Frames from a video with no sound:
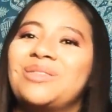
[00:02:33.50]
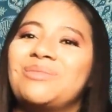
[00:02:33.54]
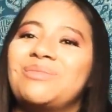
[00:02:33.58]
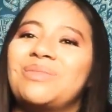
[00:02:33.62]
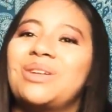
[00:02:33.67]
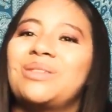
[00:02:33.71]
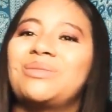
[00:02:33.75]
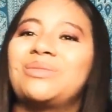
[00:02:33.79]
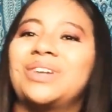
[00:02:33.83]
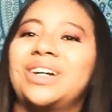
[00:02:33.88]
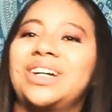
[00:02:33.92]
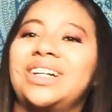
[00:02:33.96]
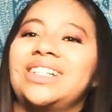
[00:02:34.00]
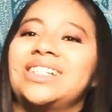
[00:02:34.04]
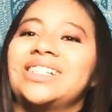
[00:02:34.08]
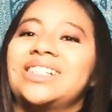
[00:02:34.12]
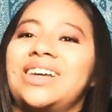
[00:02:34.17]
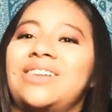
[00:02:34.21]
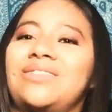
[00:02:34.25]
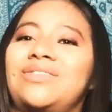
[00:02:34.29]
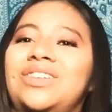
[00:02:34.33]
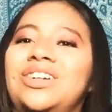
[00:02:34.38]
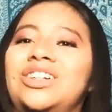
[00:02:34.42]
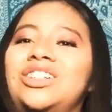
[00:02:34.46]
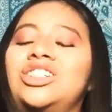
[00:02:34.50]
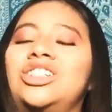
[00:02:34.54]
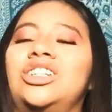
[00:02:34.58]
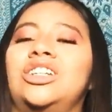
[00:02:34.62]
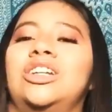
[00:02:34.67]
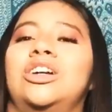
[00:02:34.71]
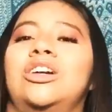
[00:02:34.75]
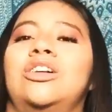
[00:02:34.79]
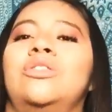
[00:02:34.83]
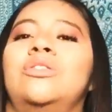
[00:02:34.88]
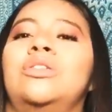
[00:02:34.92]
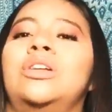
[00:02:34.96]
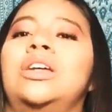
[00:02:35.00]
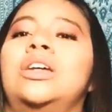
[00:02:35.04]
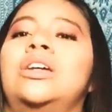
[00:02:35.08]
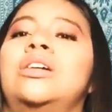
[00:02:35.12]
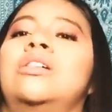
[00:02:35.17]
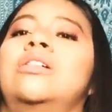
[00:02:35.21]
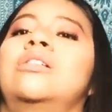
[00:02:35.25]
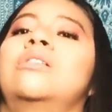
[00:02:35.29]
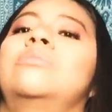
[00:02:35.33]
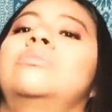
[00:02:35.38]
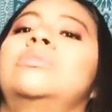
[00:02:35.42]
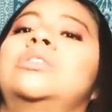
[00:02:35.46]
My brain is not functioning. Odie,
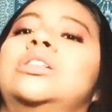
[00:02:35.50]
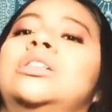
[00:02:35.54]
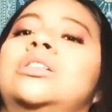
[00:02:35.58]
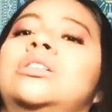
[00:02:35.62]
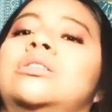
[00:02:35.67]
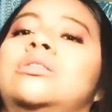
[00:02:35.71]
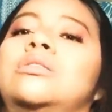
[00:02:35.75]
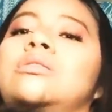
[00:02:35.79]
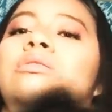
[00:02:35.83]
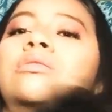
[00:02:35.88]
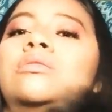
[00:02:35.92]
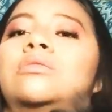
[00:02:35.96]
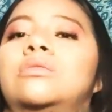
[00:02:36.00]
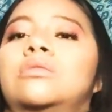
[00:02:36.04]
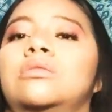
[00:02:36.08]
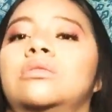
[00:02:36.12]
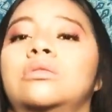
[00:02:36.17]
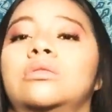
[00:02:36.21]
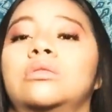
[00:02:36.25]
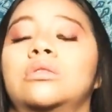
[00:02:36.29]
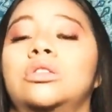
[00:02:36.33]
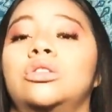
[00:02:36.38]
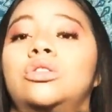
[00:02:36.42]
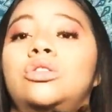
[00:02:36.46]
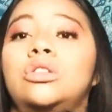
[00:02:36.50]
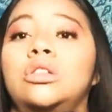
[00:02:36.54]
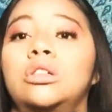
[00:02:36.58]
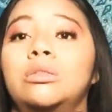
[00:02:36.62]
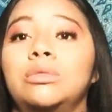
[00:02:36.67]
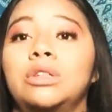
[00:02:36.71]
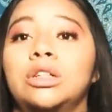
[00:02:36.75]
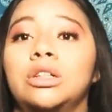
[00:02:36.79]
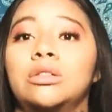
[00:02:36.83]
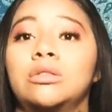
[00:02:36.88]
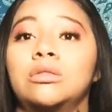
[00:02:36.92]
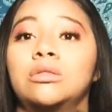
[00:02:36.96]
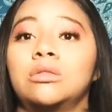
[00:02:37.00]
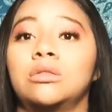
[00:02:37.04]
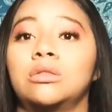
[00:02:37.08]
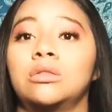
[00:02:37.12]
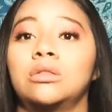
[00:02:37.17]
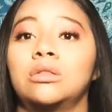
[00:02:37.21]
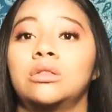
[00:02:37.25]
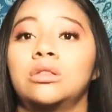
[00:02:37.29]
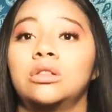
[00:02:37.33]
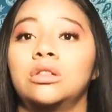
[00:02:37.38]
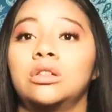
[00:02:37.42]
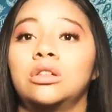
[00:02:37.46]
calm down. Can you calm down?
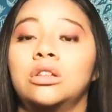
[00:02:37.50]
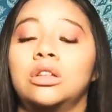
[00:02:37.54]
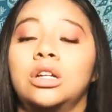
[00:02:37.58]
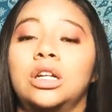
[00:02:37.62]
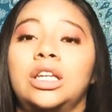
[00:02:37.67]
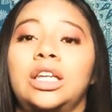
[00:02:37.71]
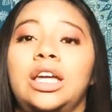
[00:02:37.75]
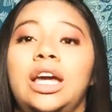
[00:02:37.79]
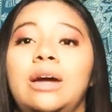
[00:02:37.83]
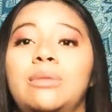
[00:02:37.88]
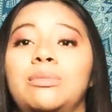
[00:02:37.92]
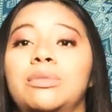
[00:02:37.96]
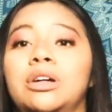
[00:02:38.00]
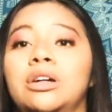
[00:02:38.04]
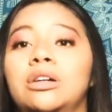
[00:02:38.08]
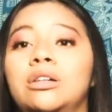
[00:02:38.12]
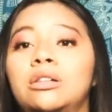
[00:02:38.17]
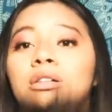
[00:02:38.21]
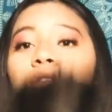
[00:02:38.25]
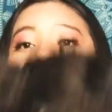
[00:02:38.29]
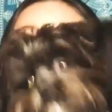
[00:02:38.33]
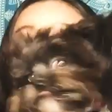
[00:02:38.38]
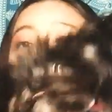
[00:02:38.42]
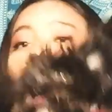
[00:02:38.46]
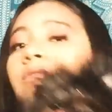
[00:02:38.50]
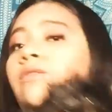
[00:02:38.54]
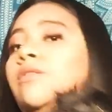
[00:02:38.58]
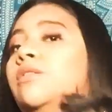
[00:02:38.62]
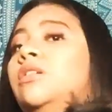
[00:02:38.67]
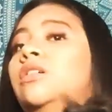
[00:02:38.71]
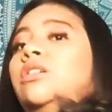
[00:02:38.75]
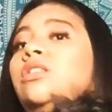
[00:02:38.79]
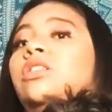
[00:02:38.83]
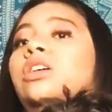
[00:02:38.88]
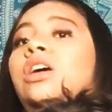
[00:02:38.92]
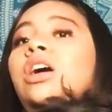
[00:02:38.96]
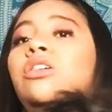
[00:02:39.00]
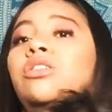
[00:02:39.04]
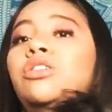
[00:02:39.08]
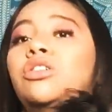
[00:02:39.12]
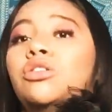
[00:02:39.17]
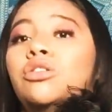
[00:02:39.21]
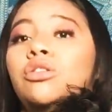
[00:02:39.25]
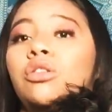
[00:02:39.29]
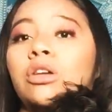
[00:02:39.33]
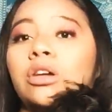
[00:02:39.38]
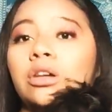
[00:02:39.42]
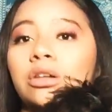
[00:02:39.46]
Look at the camera. Look how
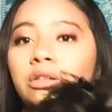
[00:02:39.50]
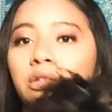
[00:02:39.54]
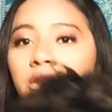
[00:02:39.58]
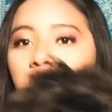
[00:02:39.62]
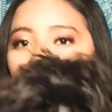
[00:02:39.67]
cute you are.